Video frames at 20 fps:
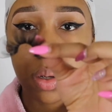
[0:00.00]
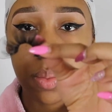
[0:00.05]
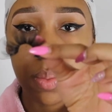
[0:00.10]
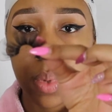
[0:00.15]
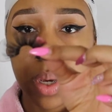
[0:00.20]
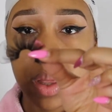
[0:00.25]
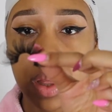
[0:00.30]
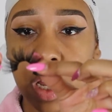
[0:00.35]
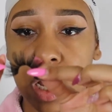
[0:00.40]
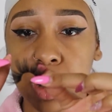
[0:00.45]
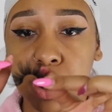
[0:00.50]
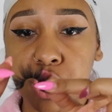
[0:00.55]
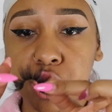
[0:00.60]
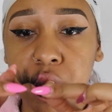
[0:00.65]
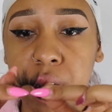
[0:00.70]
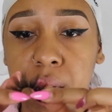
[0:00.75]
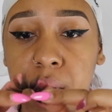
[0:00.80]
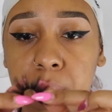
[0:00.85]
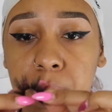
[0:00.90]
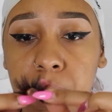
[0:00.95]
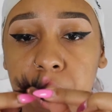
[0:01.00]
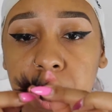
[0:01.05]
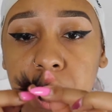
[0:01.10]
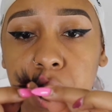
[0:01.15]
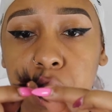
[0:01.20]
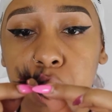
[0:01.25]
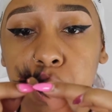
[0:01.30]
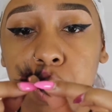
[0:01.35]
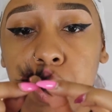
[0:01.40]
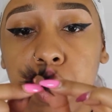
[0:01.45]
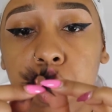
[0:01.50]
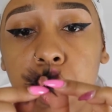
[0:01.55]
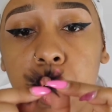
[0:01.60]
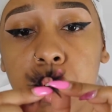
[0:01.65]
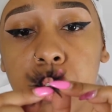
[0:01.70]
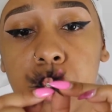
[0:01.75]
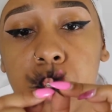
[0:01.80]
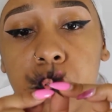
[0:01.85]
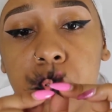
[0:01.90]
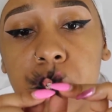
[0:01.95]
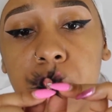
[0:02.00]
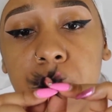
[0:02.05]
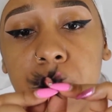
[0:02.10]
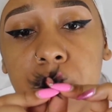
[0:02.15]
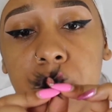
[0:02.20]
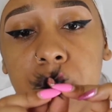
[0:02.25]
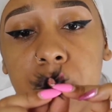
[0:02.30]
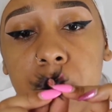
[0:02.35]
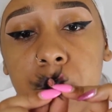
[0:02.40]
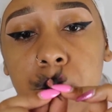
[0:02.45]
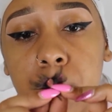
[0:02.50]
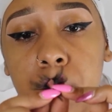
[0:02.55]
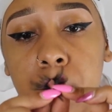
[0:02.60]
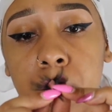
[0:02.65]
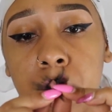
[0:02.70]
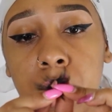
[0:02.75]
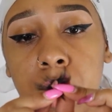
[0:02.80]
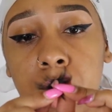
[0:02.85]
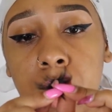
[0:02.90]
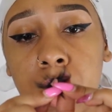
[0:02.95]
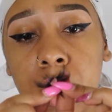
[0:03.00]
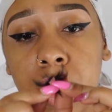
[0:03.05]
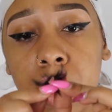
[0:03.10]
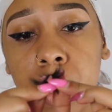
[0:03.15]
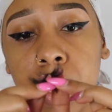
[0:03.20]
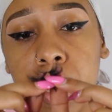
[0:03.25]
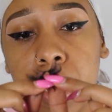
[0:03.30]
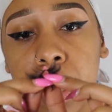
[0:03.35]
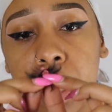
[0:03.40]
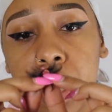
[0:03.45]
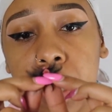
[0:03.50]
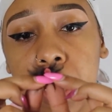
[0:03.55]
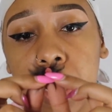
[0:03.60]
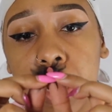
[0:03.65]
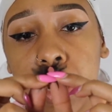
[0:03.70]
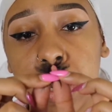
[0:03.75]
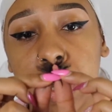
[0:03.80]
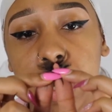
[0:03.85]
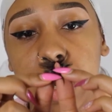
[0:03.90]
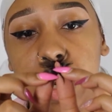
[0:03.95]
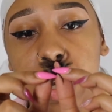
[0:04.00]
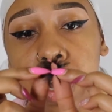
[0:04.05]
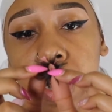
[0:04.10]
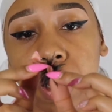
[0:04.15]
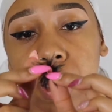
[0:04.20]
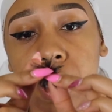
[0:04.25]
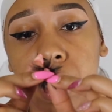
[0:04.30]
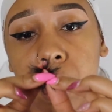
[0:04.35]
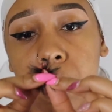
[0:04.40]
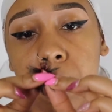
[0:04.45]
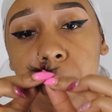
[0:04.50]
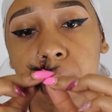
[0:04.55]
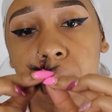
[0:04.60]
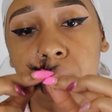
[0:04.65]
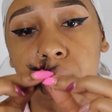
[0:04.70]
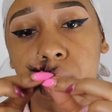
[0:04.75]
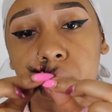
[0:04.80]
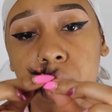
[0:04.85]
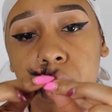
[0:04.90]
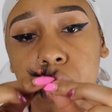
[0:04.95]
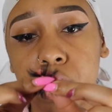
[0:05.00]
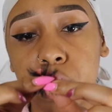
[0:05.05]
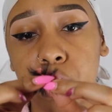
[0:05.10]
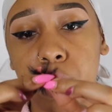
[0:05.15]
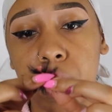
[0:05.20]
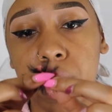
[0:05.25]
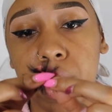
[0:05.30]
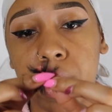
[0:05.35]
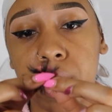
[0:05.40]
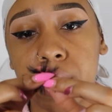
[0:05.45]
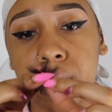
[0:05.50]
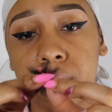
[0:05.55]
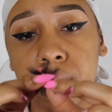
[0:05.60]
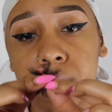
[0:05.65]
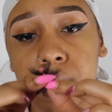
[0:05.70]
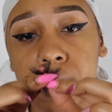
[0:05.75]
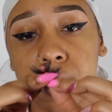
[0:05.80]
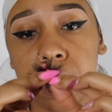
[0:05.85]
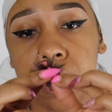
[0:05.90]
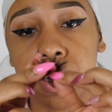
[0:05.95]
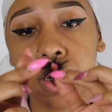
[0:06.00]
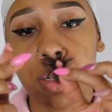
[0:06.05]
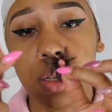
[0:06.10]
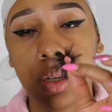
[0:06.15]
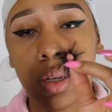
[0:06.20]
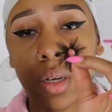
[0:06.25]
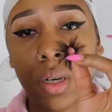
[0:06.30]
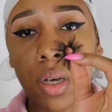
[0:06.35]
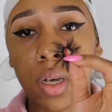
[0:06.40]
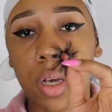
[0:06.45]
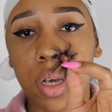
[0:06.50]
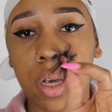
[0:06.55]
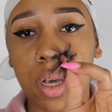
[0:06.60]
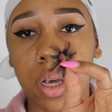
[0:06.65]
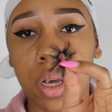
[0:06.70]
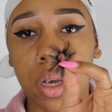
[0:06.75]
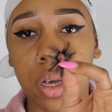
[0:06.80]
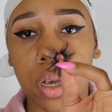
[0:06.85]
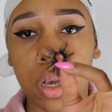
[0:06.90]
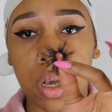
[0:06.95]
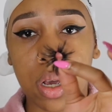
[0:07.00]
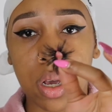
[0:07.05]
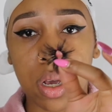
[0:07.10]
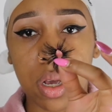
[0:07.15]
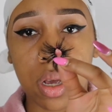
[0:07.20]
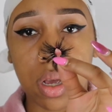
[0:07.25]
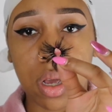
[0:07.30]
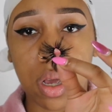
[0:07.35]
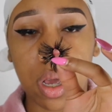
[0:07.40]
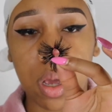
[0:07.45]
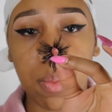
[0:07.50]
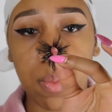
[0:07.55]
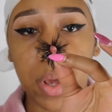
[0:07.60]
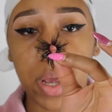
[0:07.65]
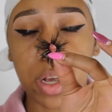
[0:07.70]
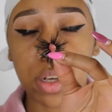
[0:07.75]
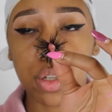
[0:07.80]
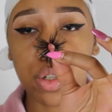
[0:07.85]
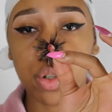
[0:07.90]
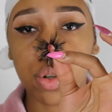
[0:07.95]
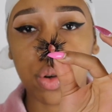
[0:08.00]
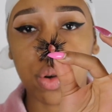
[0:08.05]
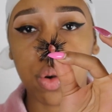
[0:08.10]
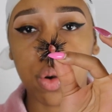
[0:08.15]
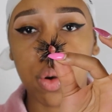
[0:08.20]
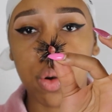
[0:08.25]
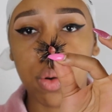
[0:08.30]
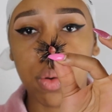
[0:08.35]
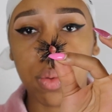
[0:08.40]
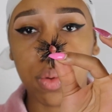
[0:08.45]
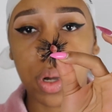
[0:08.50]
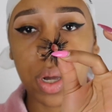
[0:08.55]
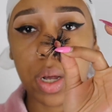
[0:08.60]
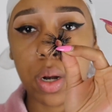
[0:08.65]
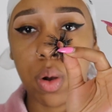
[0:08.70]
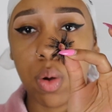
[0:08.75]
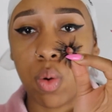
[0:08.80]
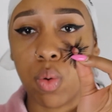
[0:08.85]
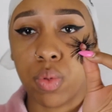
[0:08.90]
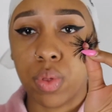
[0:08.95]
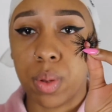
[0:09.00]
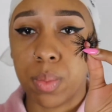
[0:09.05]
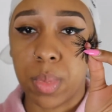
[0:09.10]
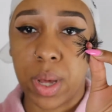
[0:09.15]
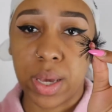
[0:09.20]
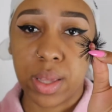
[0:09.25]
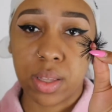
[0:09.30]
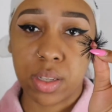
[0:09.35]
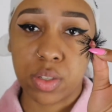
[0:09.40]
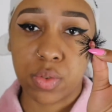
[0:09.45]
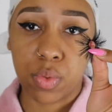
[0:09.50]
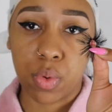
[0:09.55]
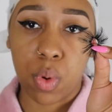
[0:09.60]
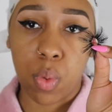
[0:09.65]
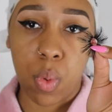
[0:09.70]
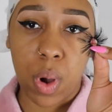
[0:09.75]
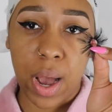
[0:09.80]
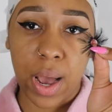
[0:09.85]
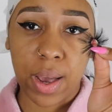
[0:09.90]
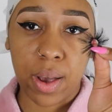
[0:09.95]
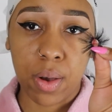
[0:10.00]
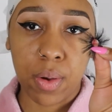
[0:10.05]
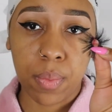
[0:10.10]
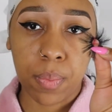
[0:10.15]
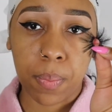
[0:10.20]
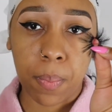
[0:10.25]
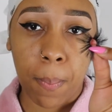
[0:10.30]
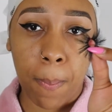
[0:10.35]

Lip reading: make that shape, and then you can also take them and connect them at the two ends and make a circle and hold them like this for a while,